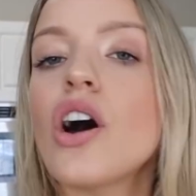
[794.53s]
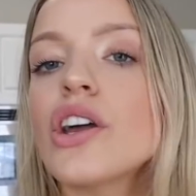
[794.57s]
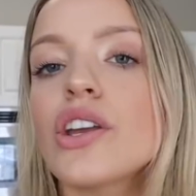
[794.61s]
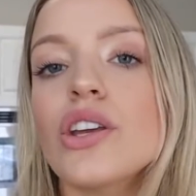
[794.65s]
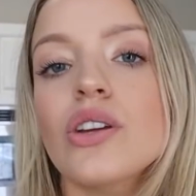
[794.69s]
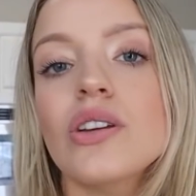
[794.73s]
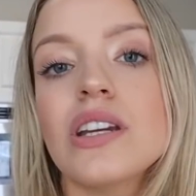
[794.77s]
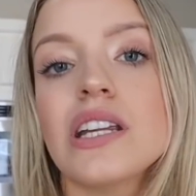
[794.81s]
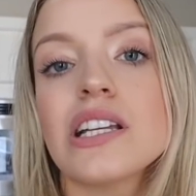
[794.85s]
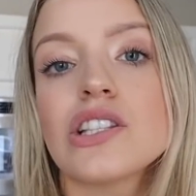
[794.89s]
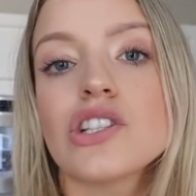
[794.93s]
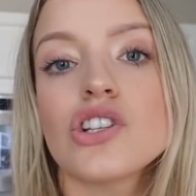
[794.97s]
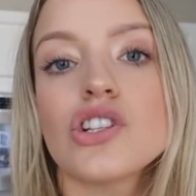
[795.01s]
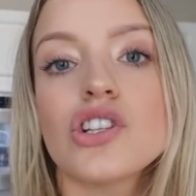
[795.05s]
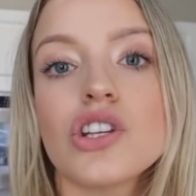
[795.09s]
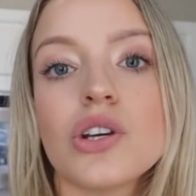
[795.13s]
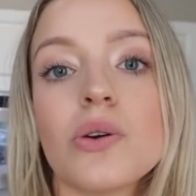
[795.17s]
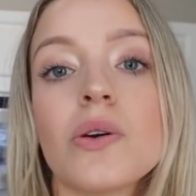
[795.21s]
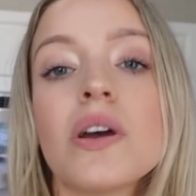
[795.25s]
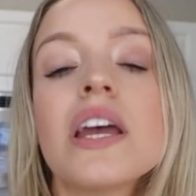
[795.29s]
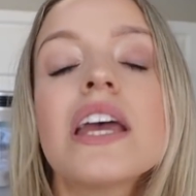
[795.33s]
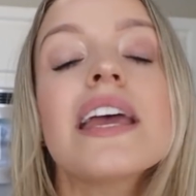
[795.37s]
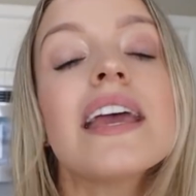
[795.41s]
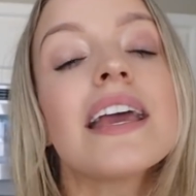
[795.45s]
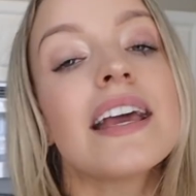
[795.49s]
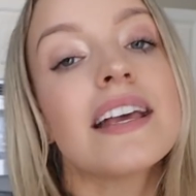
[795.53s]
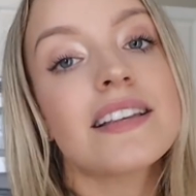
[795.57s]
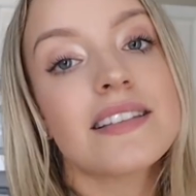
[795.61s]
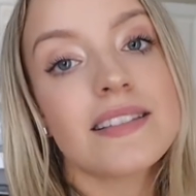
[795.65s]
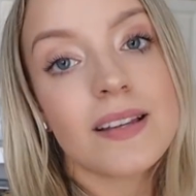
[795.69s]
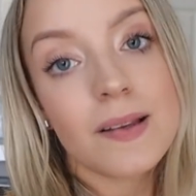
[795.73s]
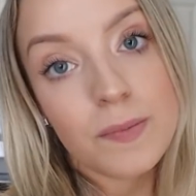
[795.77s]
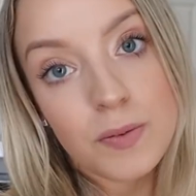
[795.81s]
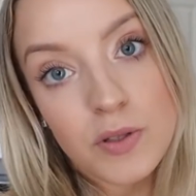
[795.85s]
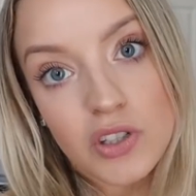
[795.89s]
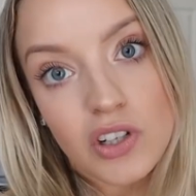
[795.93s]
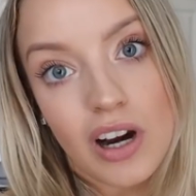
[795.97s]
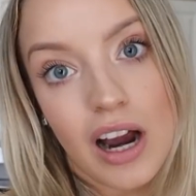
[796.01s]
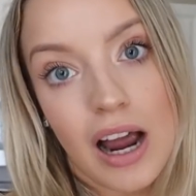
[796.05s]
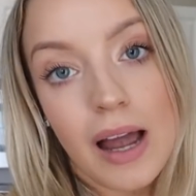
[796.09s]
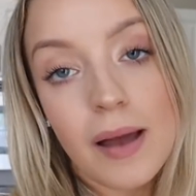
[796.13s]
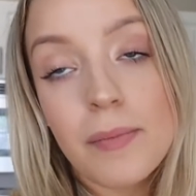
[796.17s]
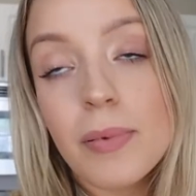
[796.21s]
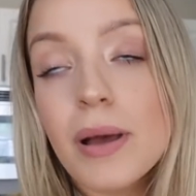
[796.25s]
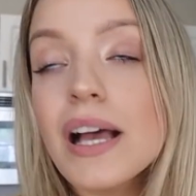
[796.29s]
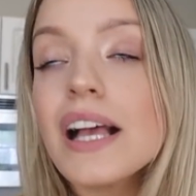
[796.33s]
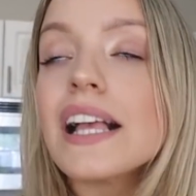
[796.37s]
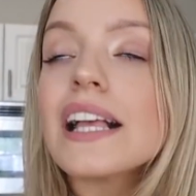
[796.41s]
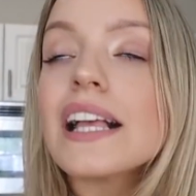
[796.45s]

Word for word: all you need to do is subscribe